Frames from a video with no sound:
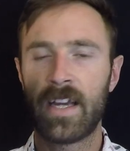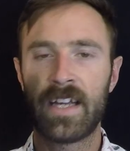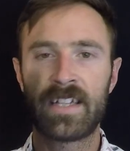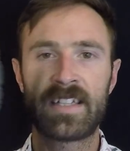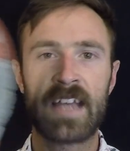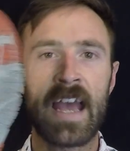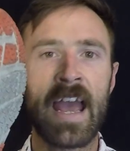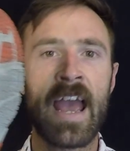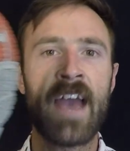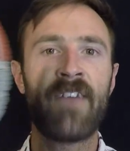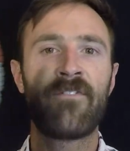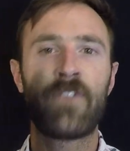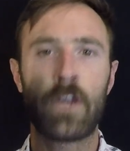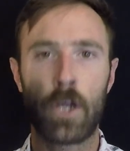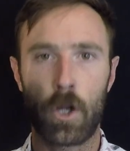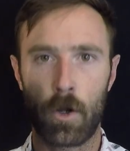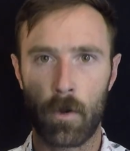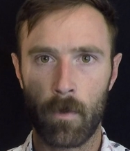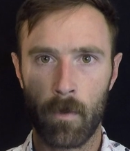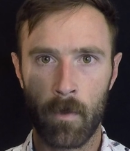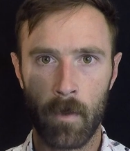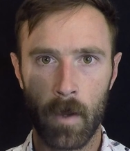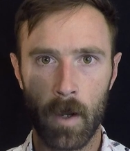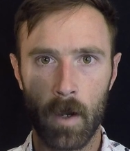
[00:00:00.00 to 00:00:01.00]
It's
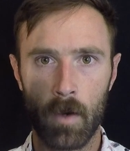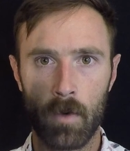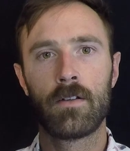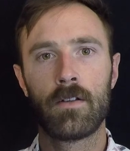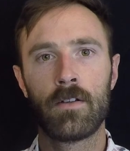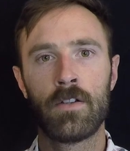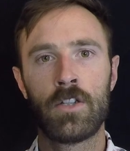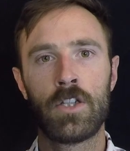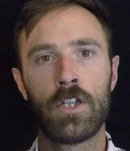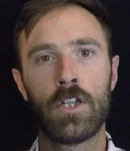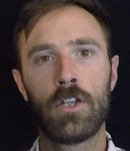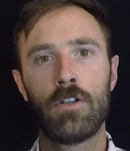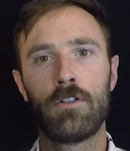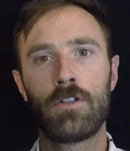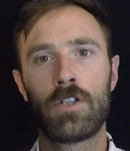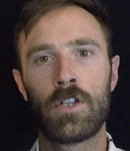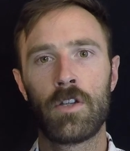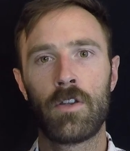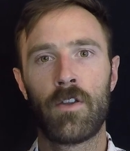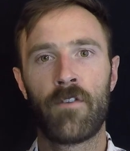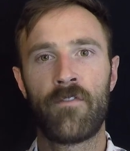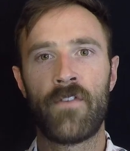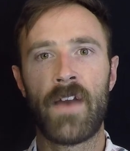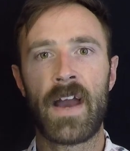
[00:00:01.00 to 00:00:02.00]
heavier though, due
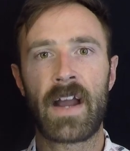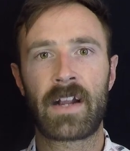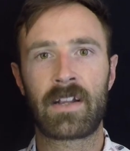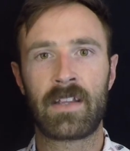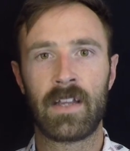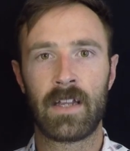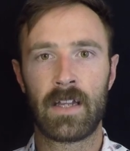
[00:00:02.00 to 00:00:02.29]
to the fact